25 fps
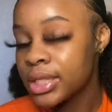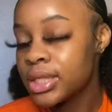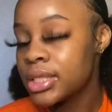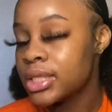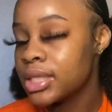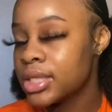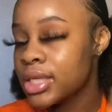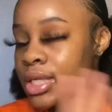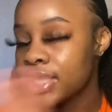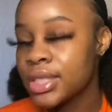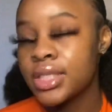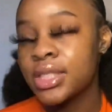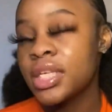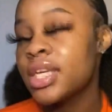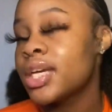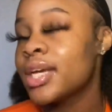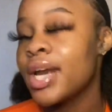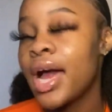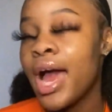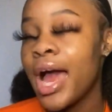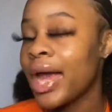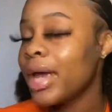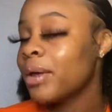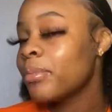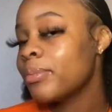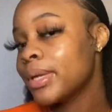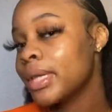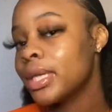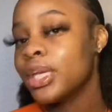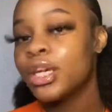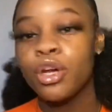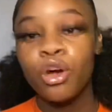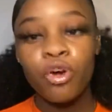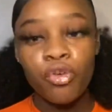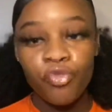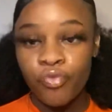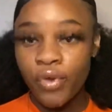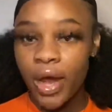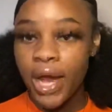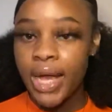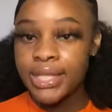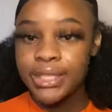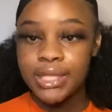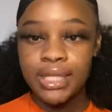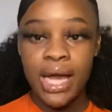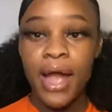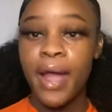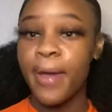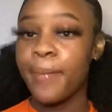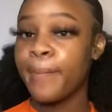Since then, I ain't been in no fights.
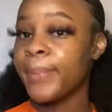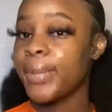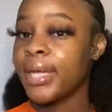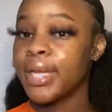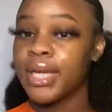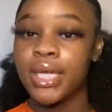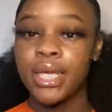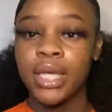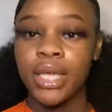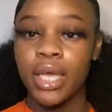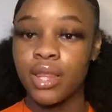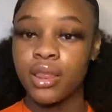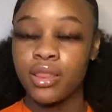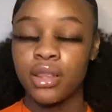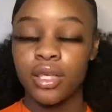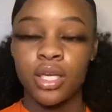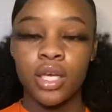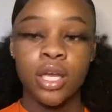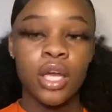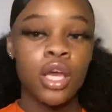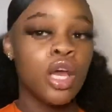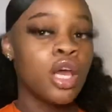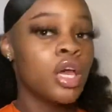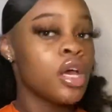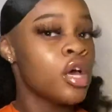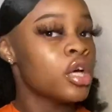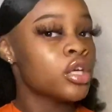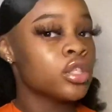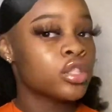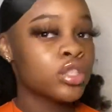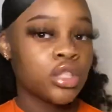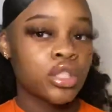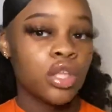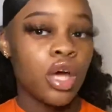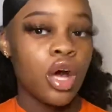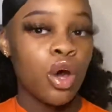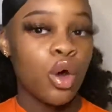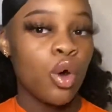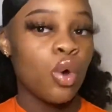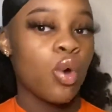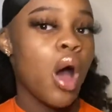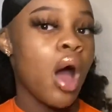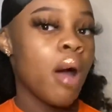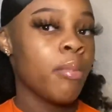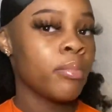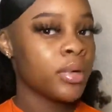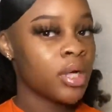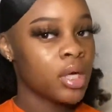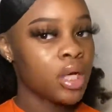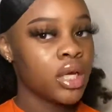I ain't been in nothing. So
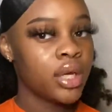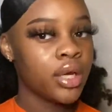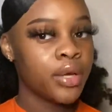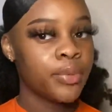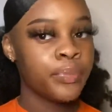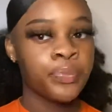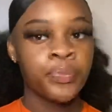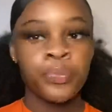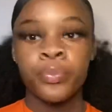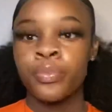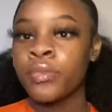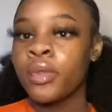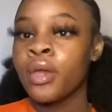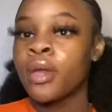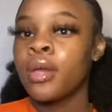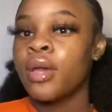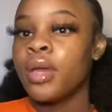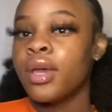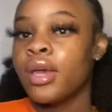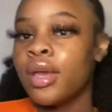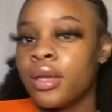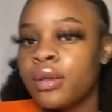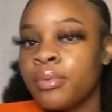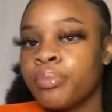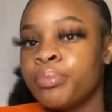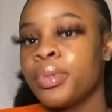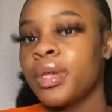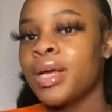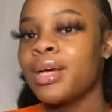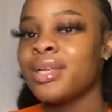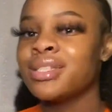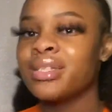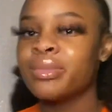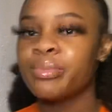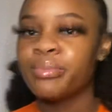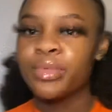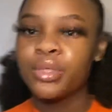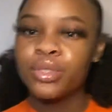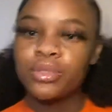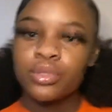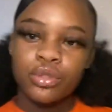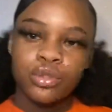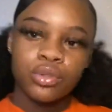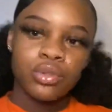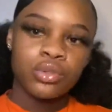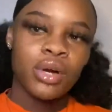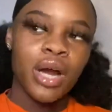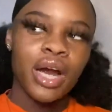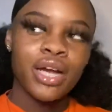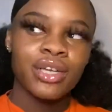I'm good. And plus, middle
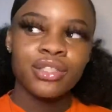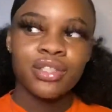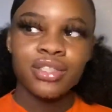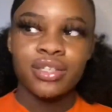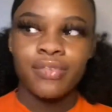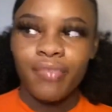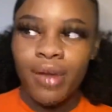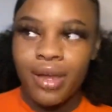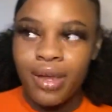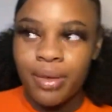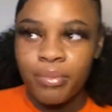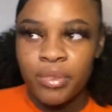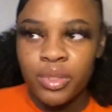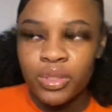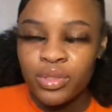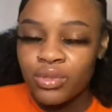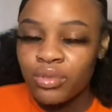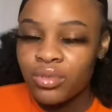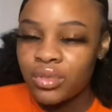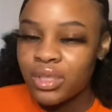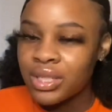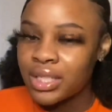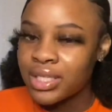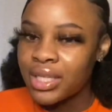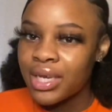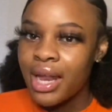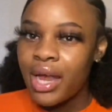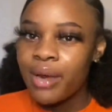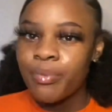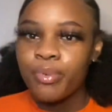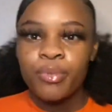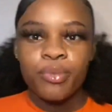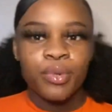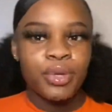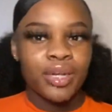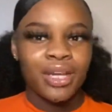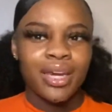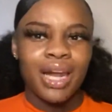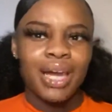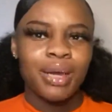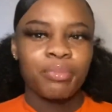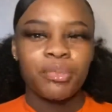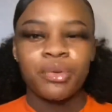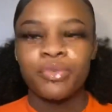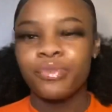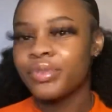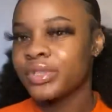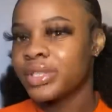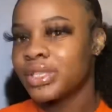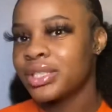school, I used to fight in middle school because a lot of people didn't like me
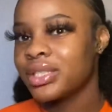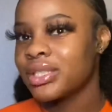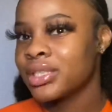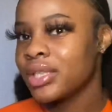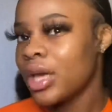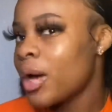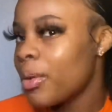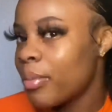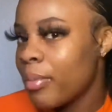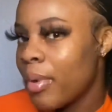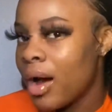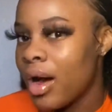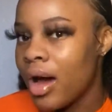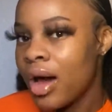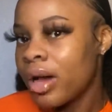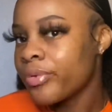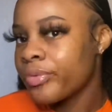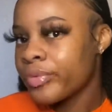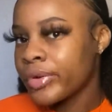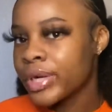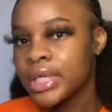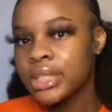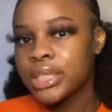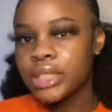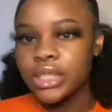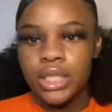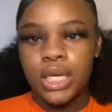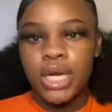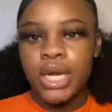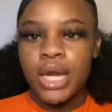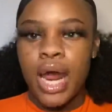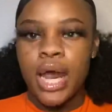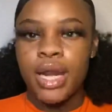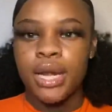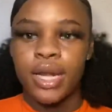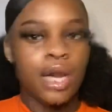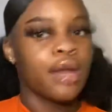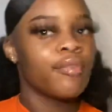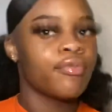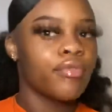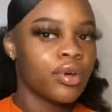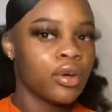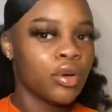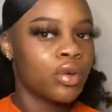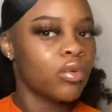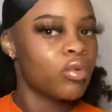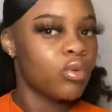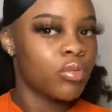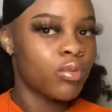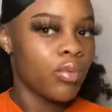for some odd reason, and I never
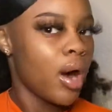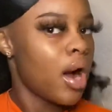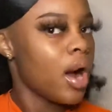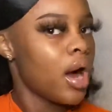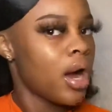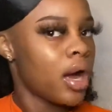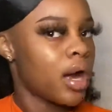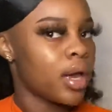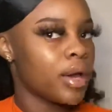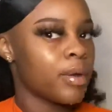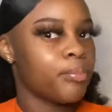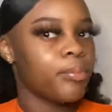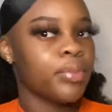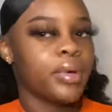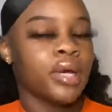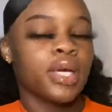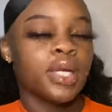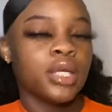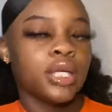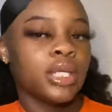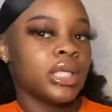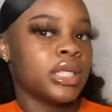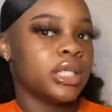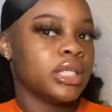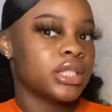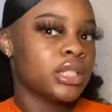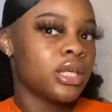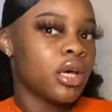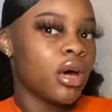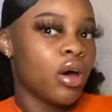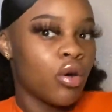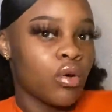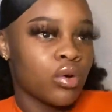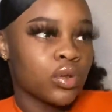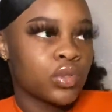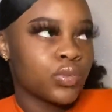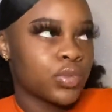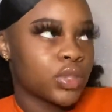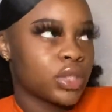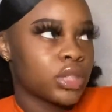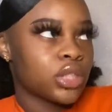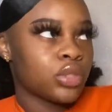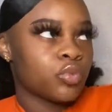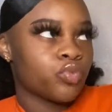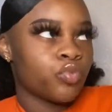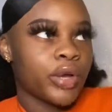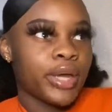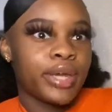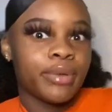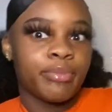knew why. But these hoes would
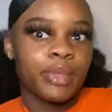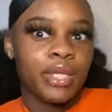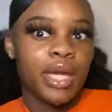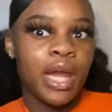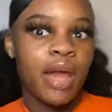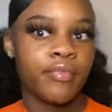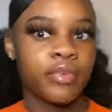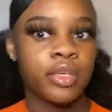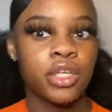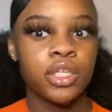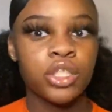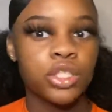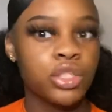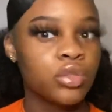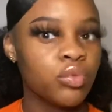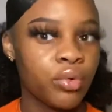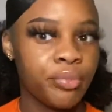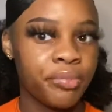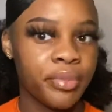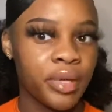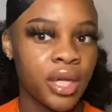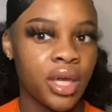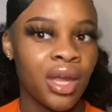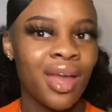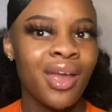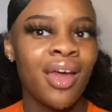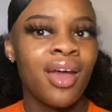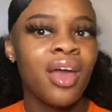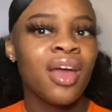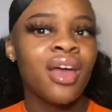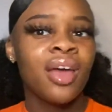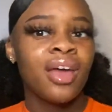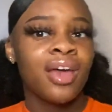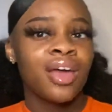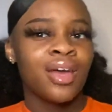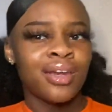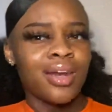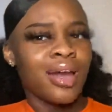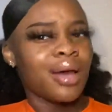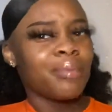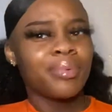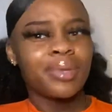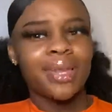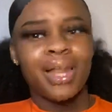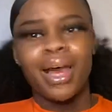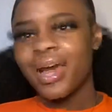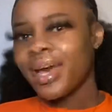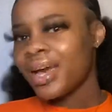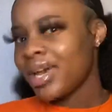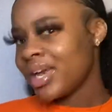just randomly have an issue with me, and I'd be
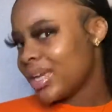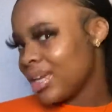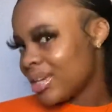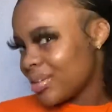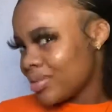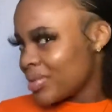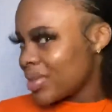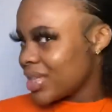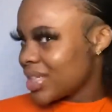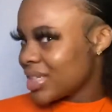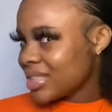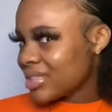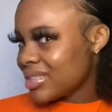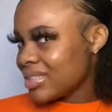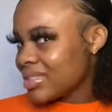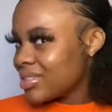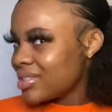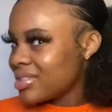like, what?